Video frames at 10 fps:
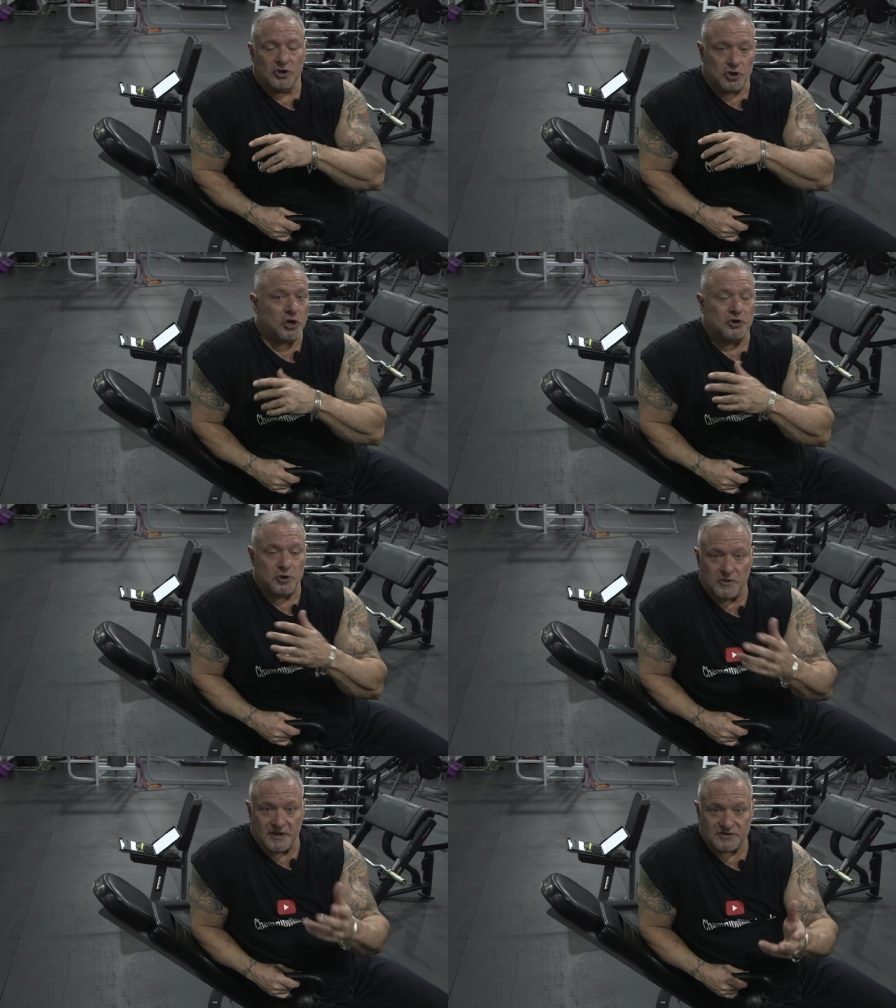You could
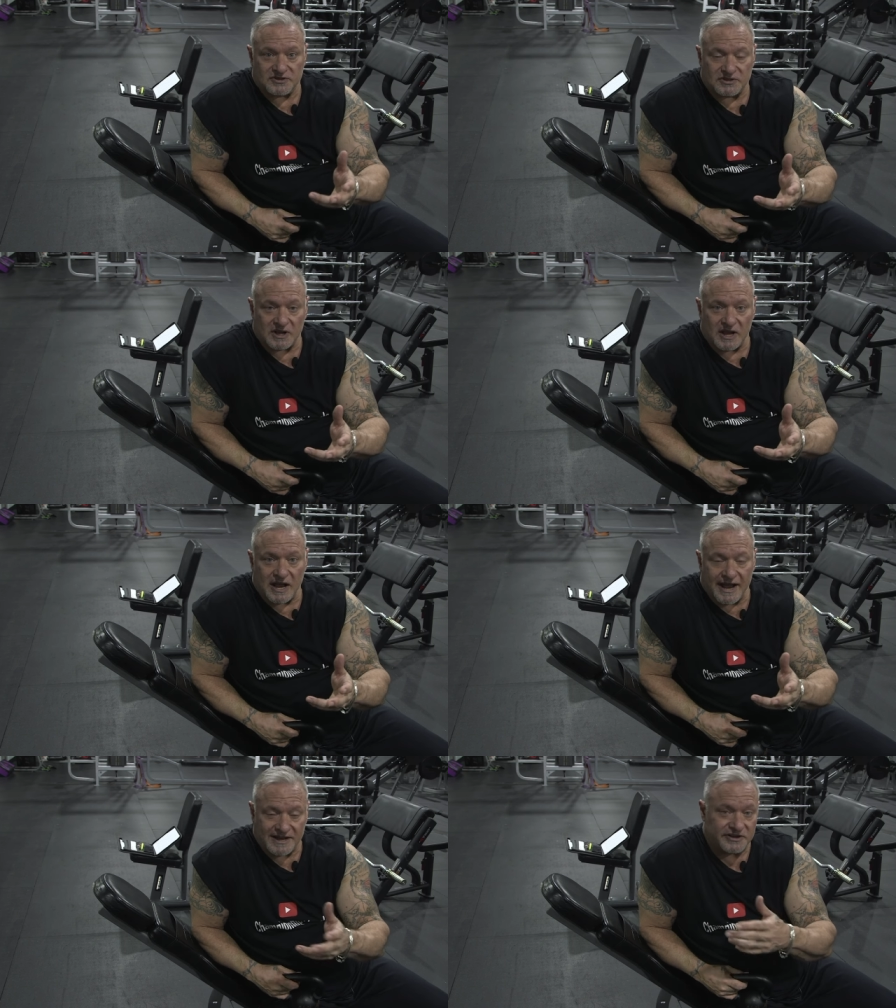do this
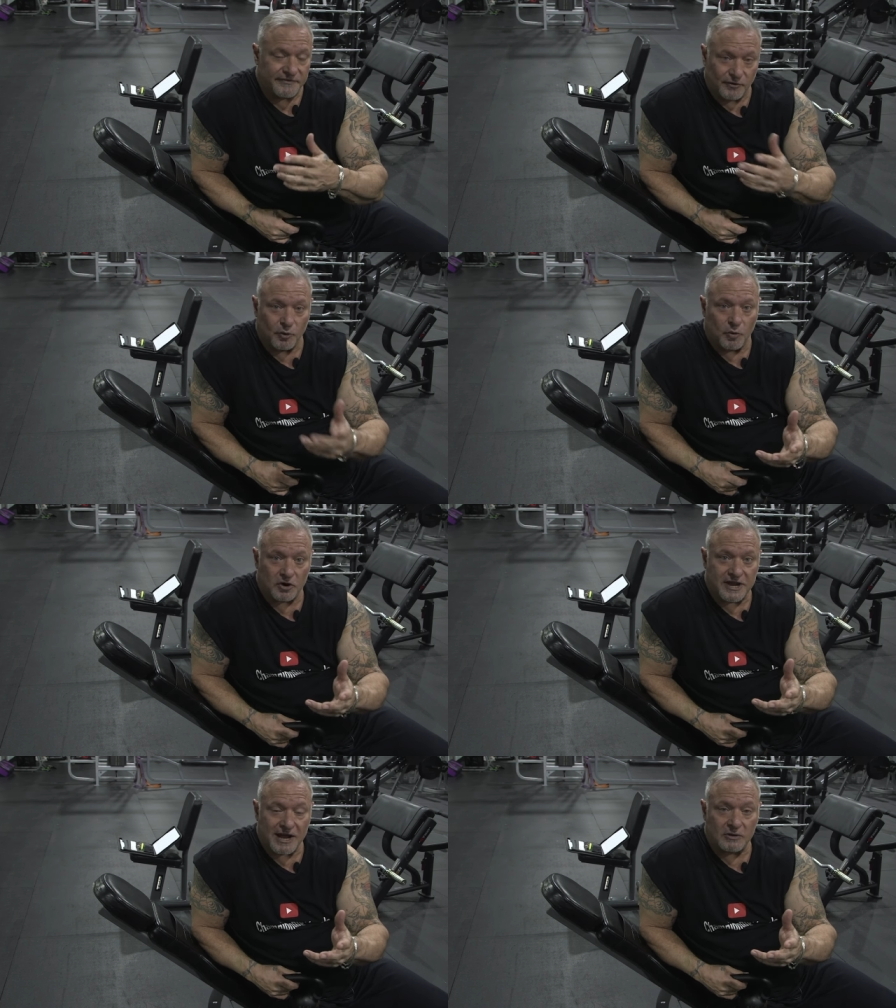as a full
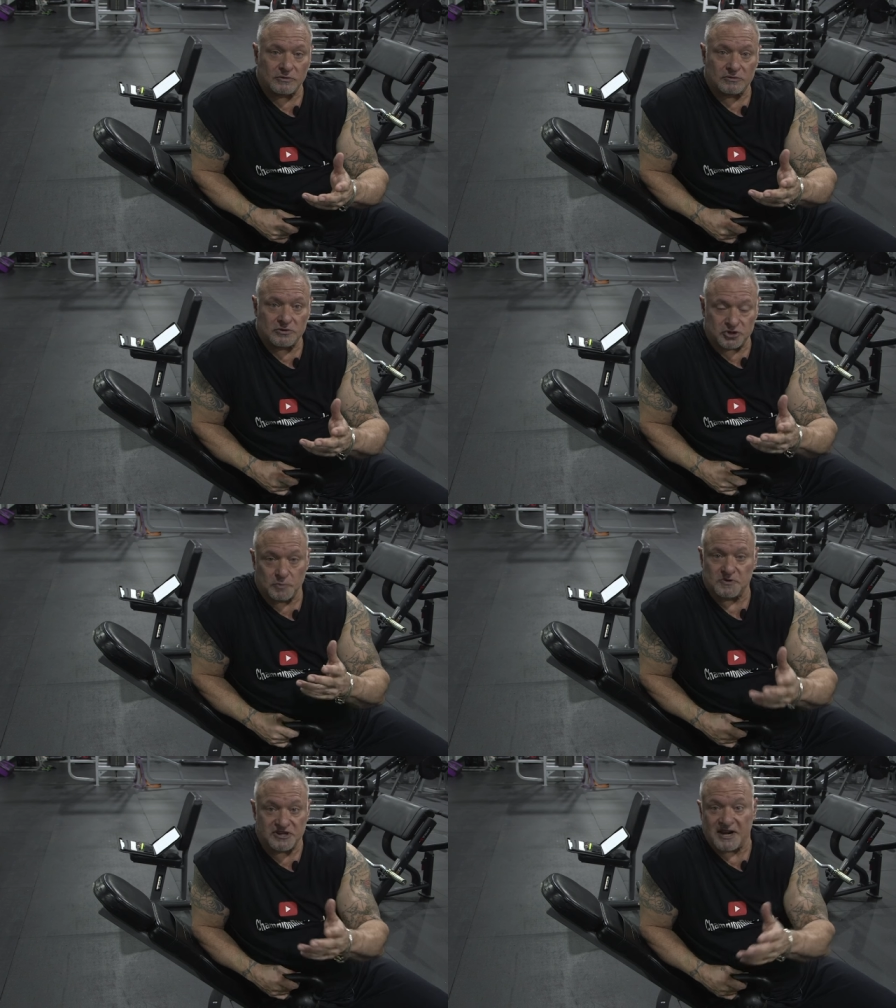workout,
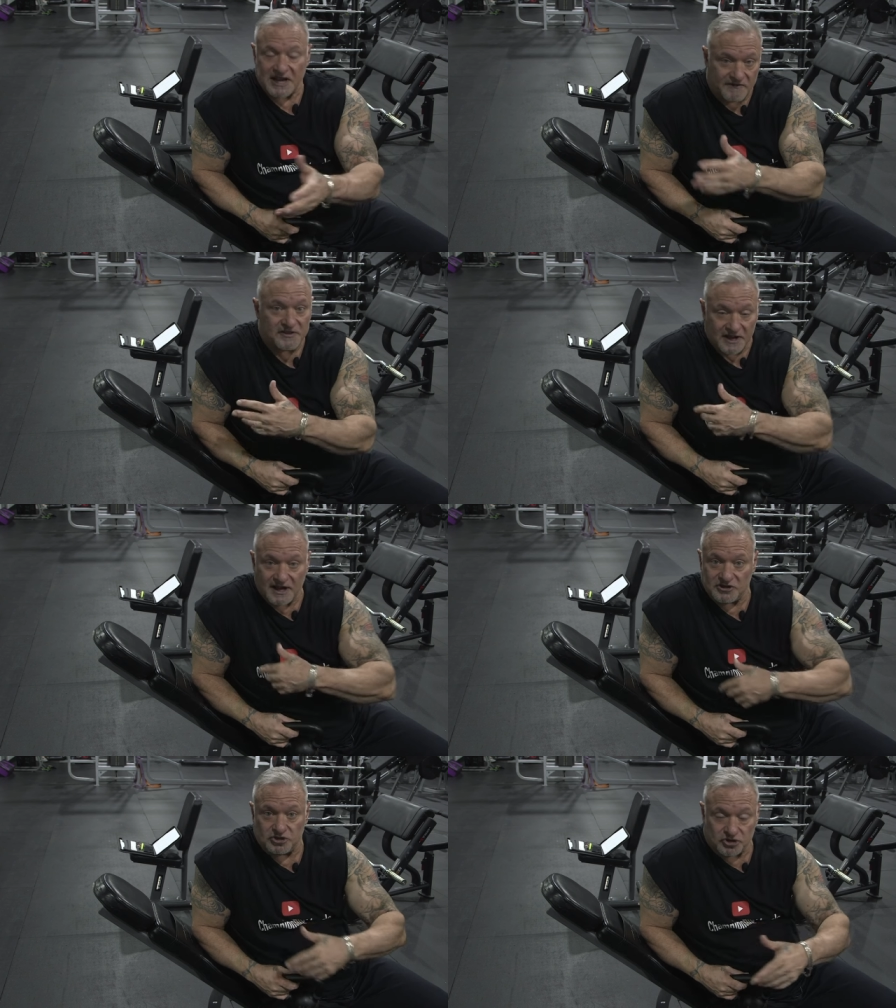supersetting everything
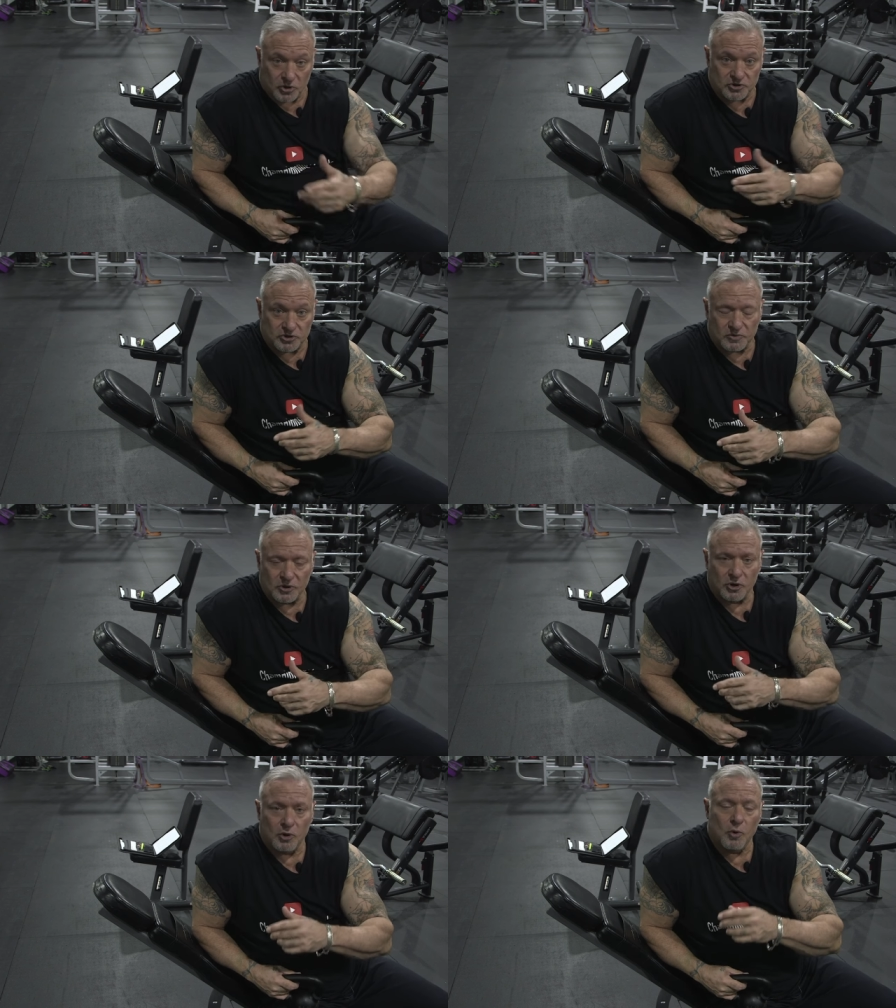I just showed you,
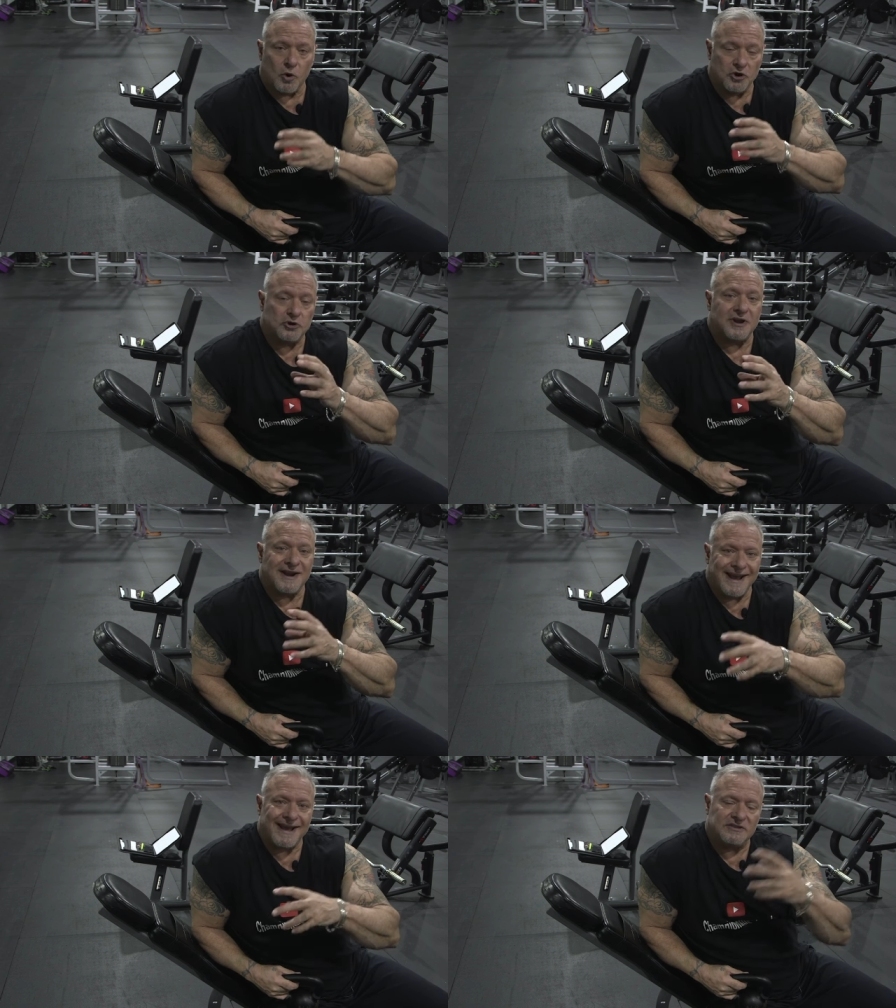or you can
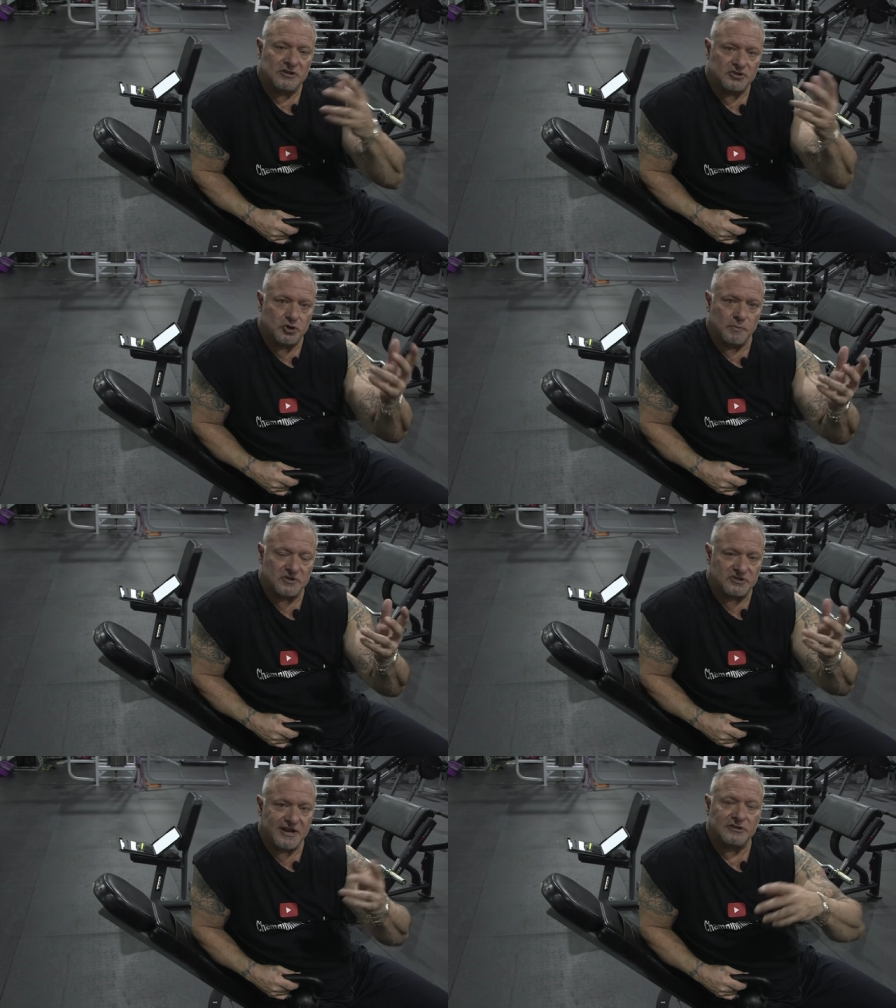add this
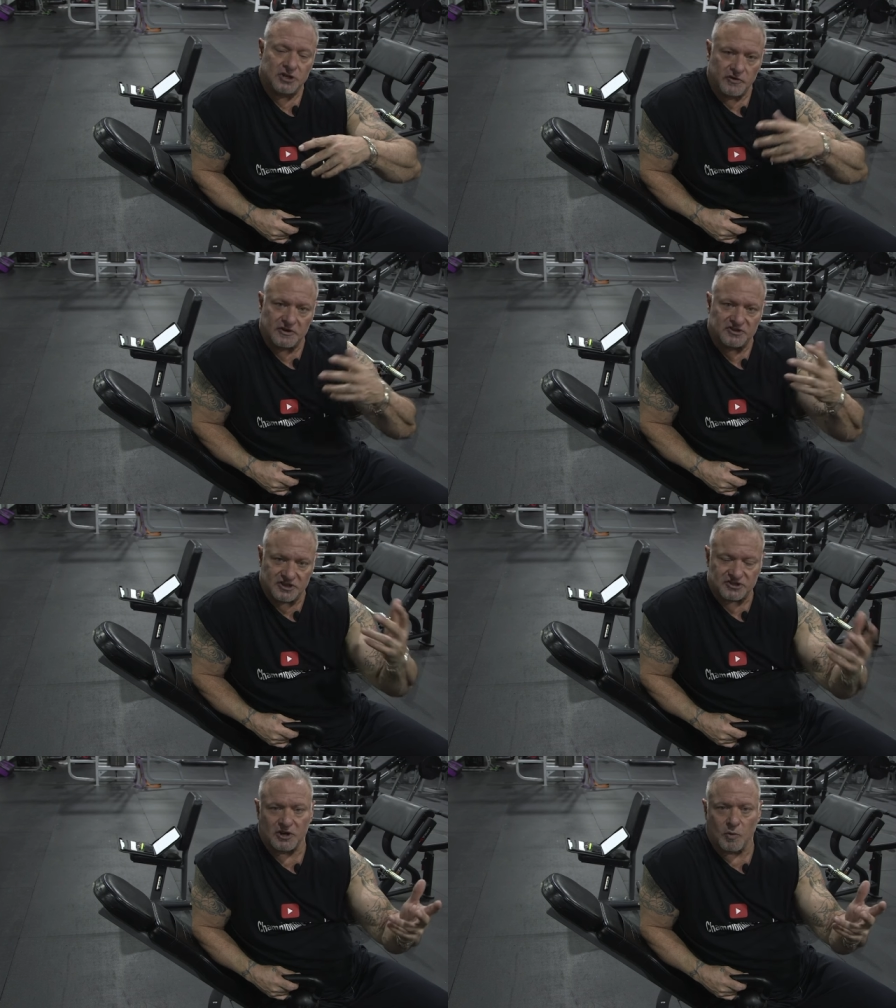superset to your
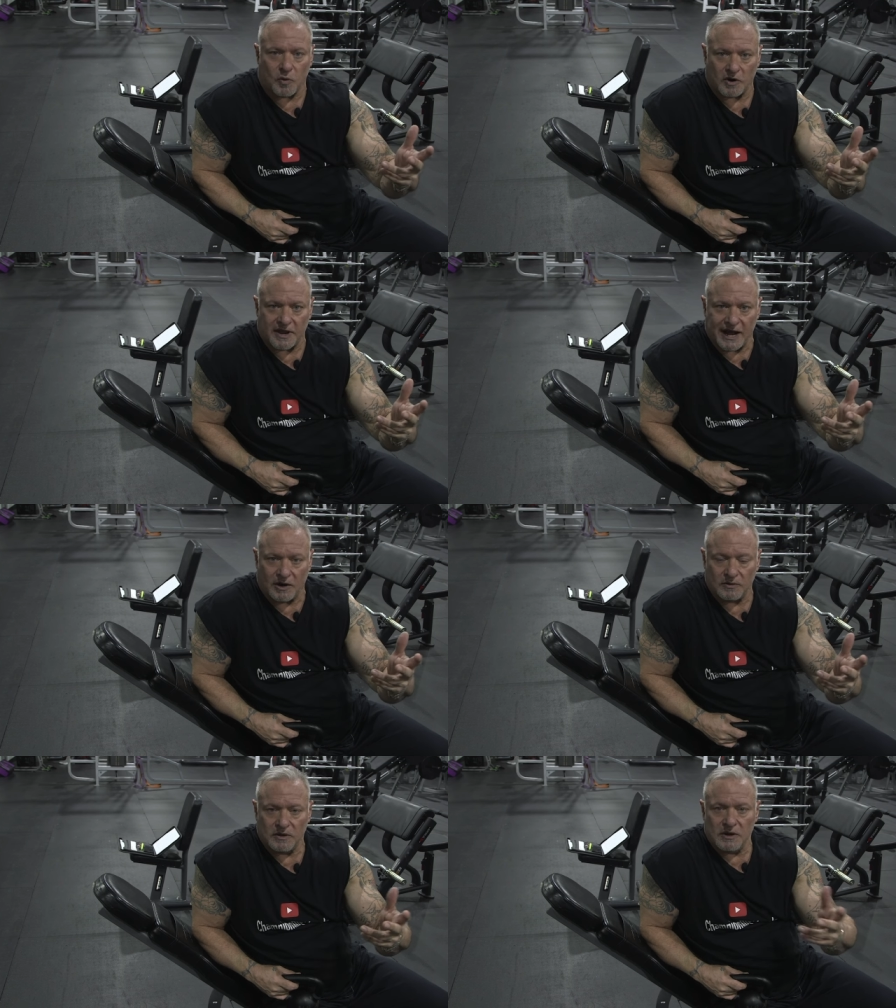existing workout.